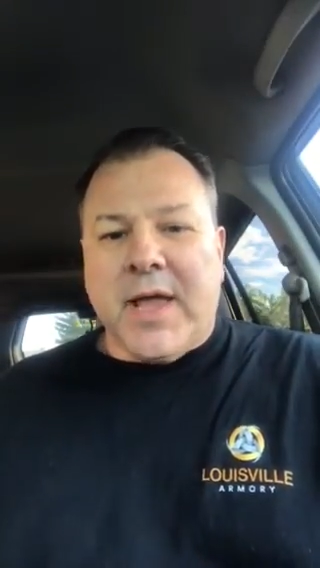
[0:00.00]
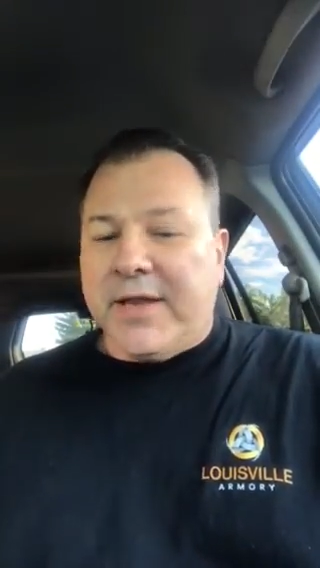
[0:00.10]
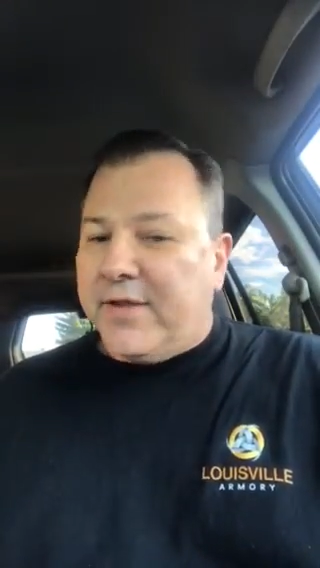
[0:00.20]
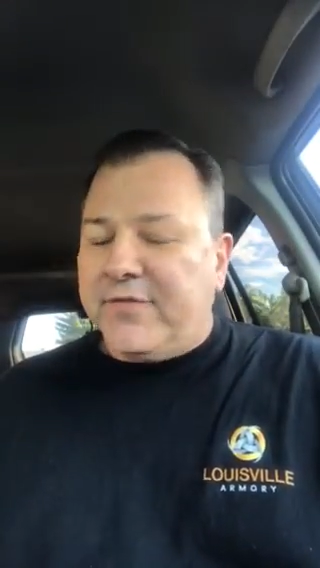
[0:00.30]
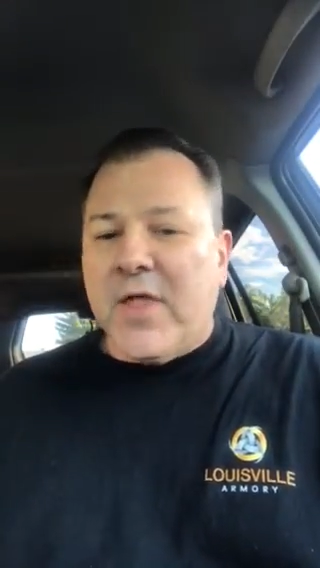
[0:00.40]

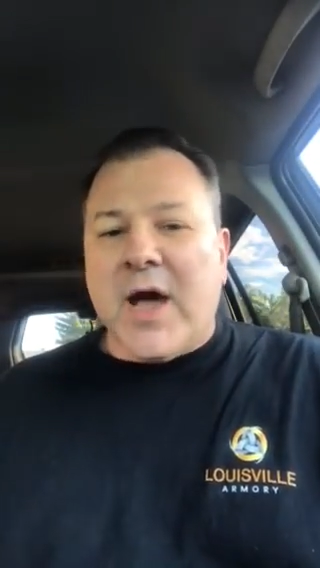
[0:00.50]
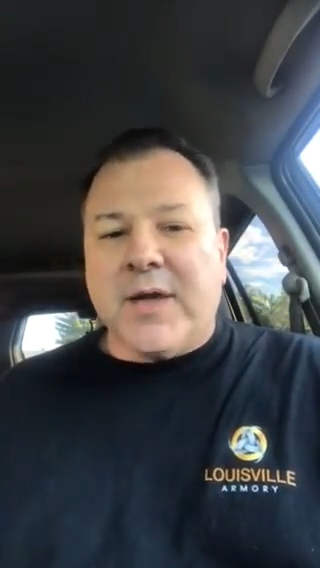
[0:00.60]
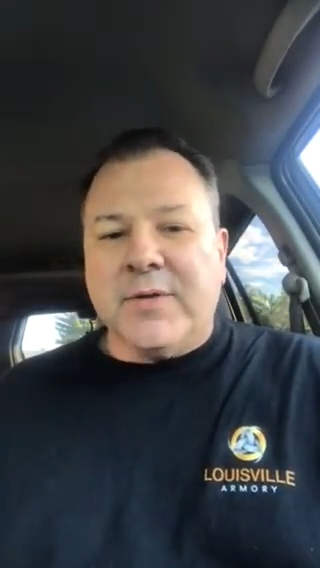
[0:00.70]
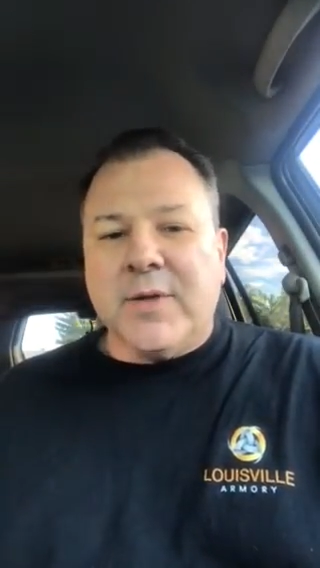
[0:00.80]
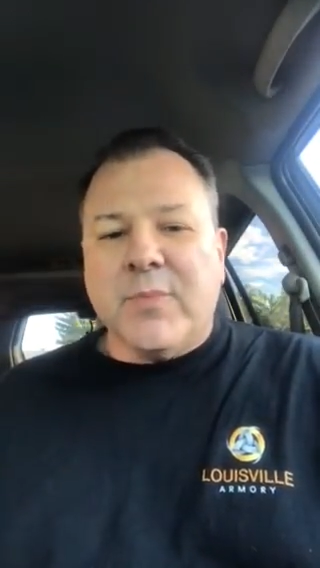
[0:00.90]
And if
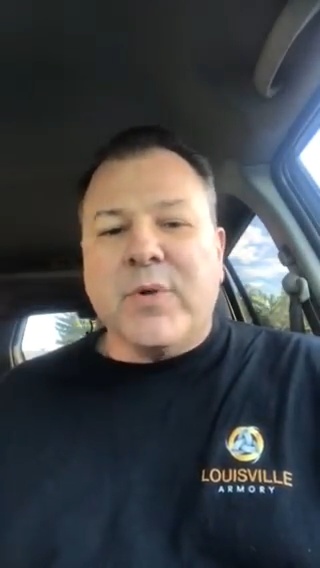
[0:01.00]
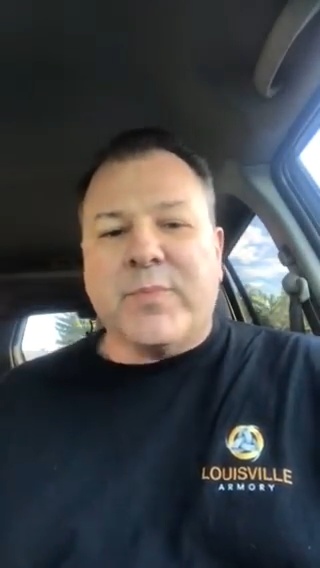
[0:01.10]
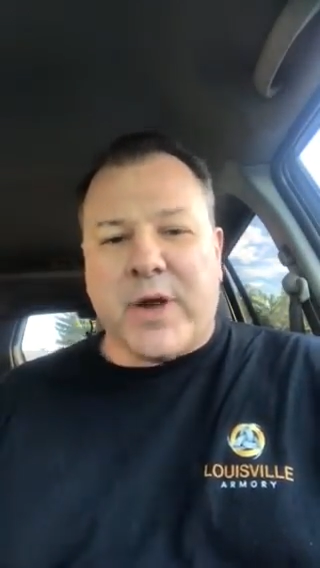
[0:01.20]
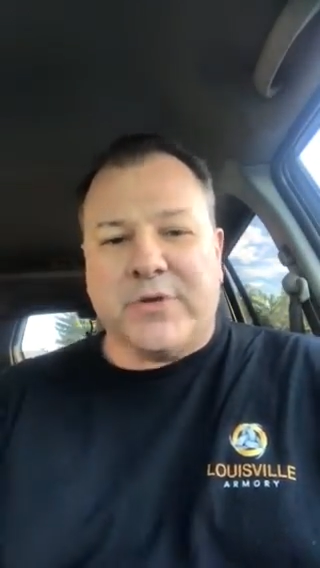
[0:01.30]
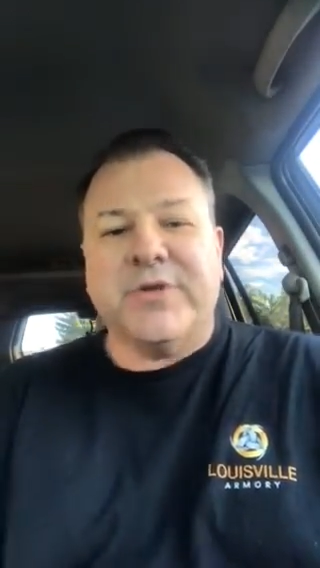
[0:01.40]
not,
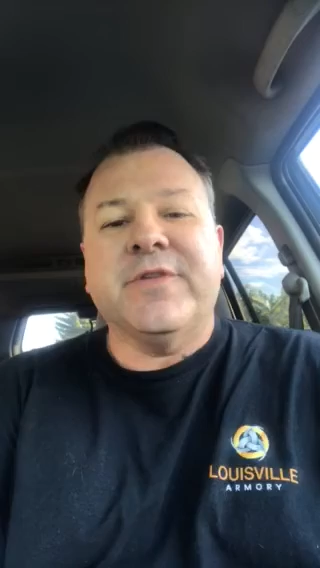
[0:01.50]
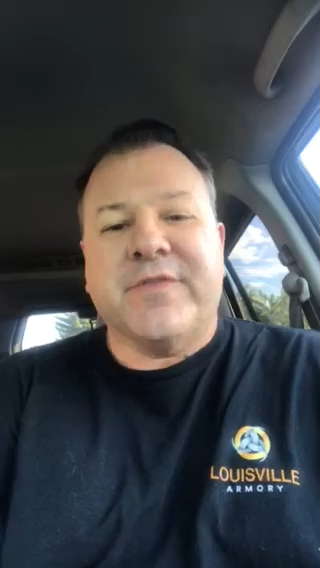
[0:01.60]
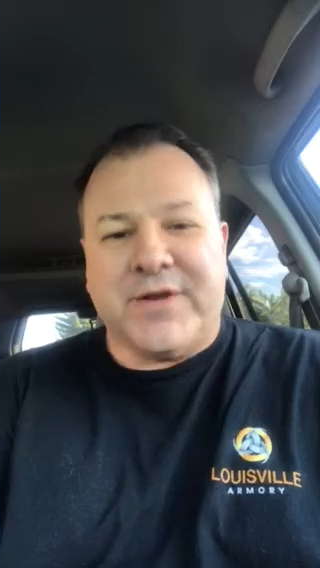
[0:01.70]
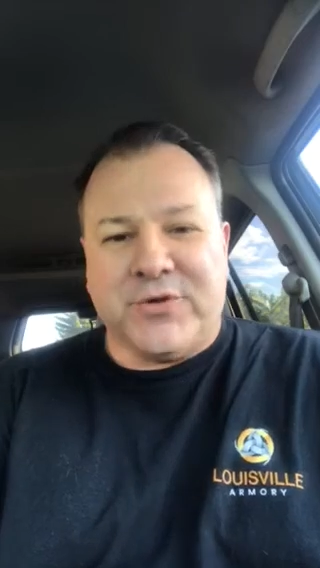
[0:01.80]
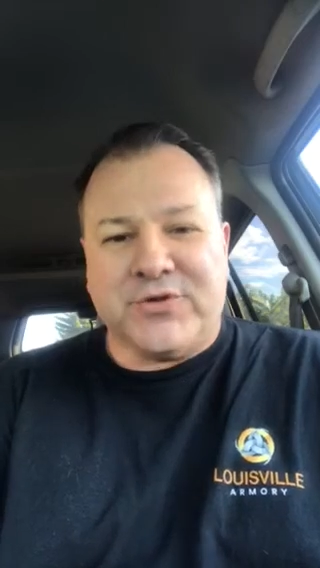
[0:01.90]
prepare to
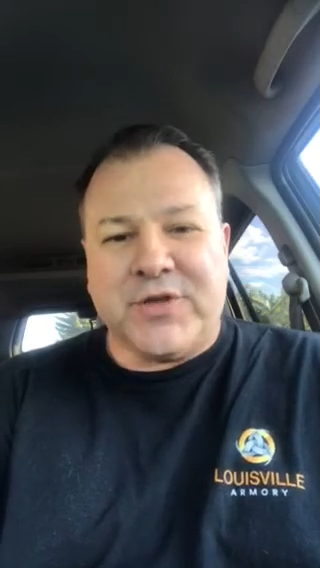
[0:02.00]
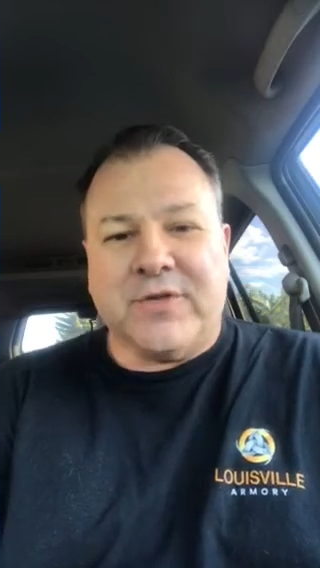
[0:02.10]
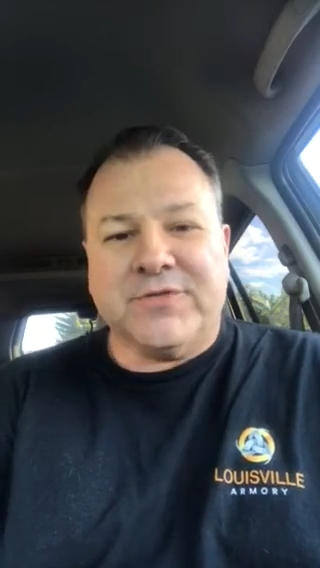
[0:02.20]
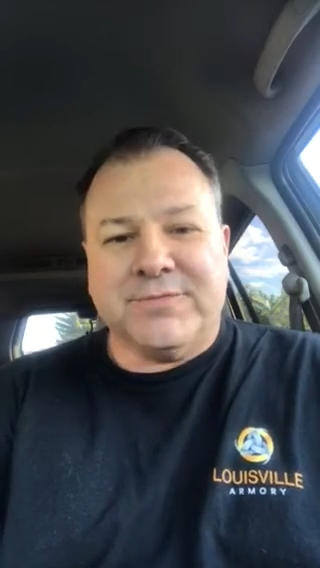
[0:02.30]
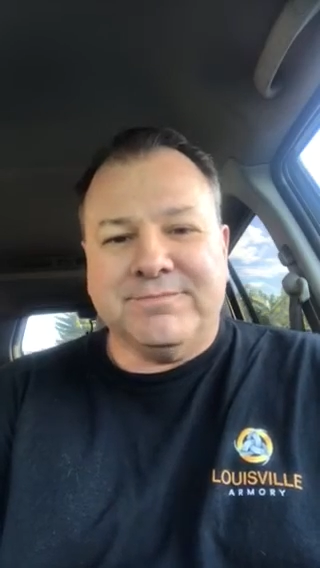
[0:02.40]
defend
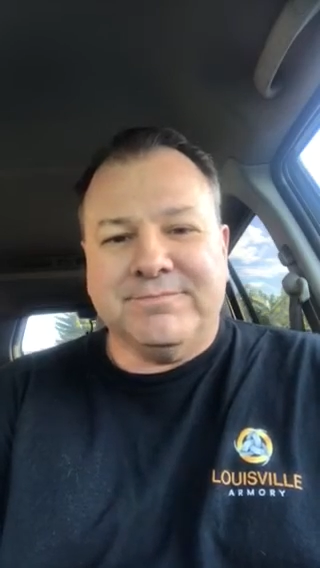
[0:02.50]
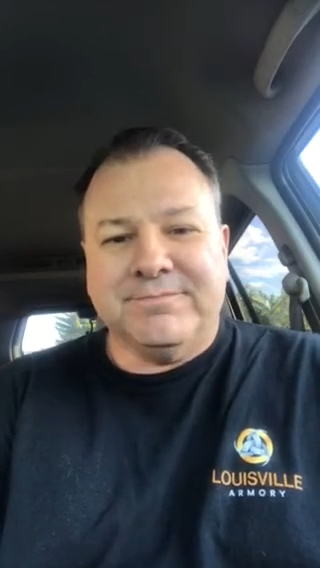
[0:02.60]
yourselves.